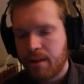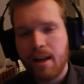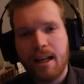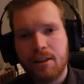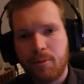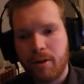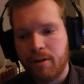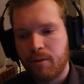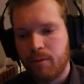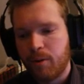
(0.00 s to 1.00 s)
The last
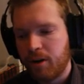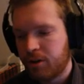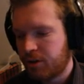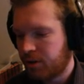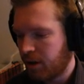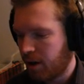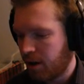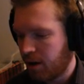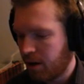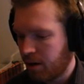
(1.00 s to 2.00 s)
one was...
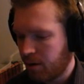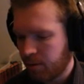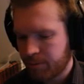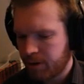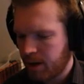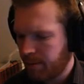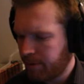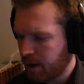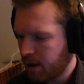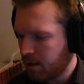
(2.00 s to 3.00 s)
what was the name of
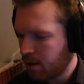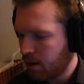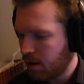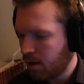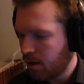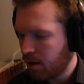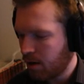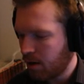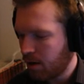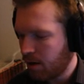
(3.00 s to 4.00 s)
it
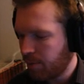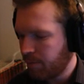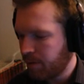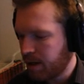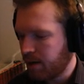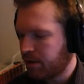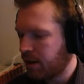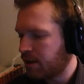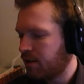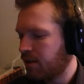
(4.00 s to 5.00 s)
again? Here it
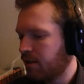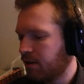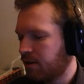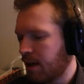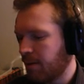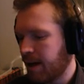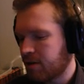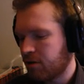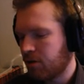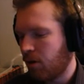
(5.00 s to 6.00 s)
says
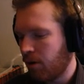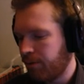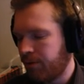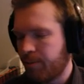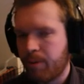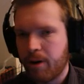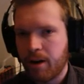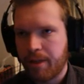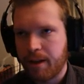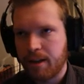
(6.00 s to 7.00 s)
stabilizers off,
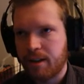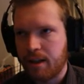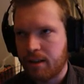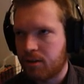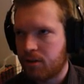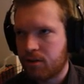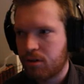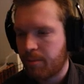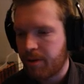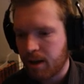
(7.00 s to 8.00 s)
but I think it says
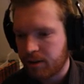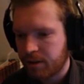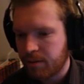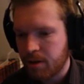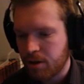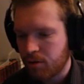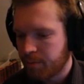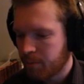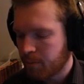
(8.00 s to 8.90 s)
something else in the menu.